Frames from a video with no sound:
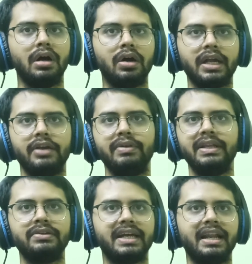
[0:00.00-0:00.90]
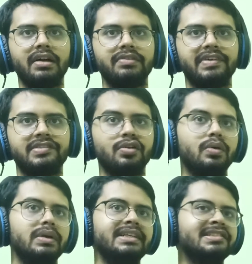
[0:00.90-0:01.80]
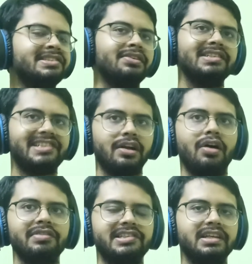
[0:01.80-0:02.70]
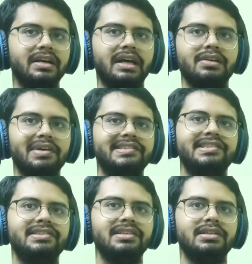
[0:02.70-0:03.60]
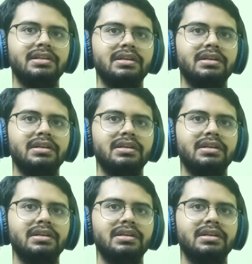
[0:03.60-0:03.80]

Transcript: Okay, we need to get out of here. So Edens Zero is here, obviously. Otherwise, he's.